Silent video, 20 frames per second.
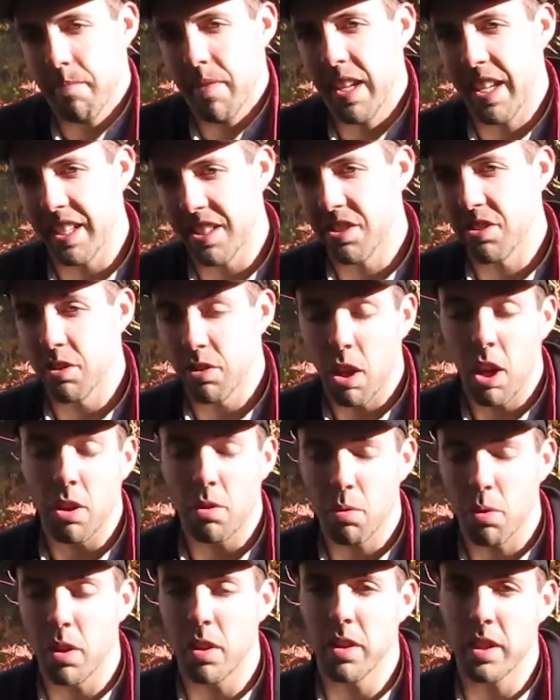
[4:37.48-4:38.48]
And so a
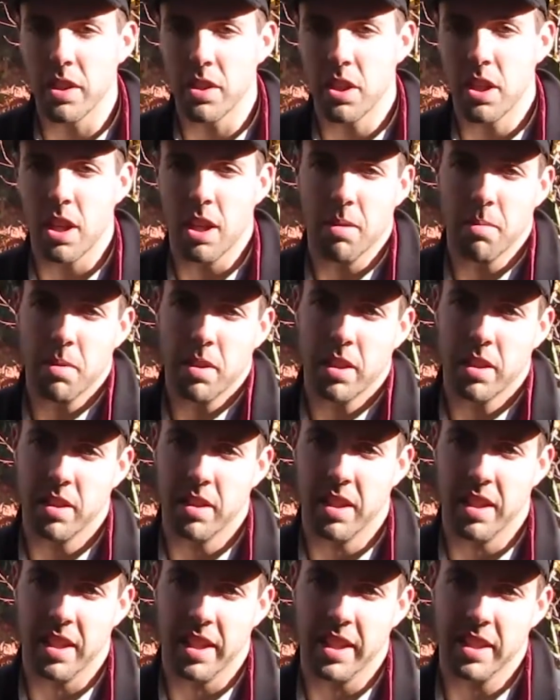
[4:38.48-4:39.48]
quality job,
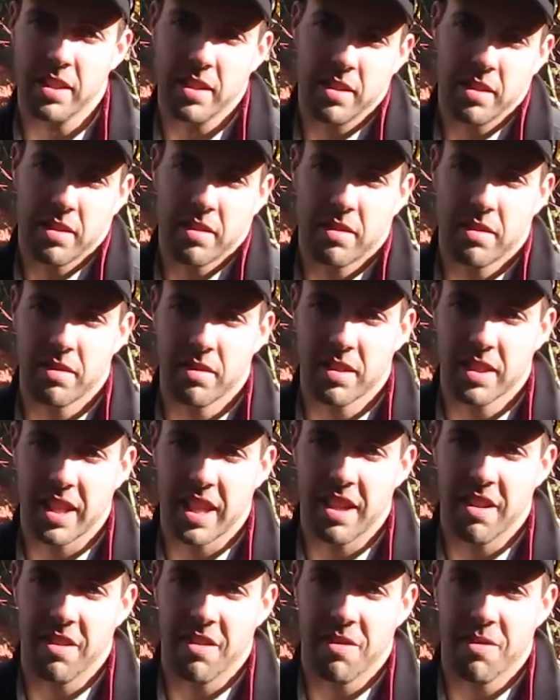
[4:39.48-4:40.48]
and that's
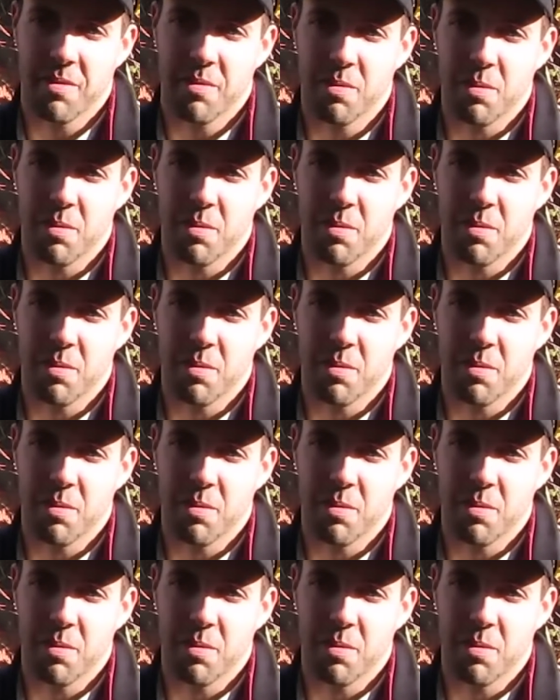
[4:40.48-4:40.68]
kind of